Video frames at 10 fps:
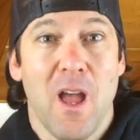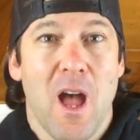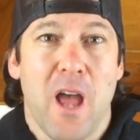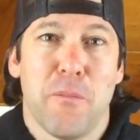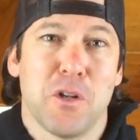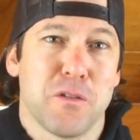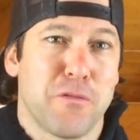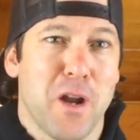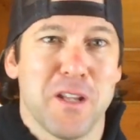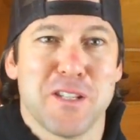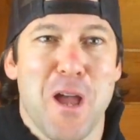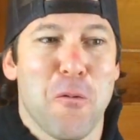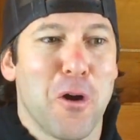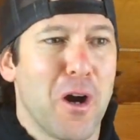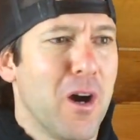I had a bunch of friends that
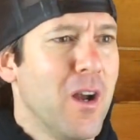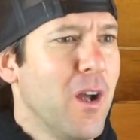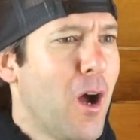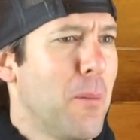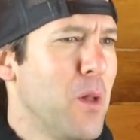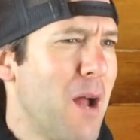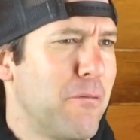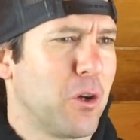were applying for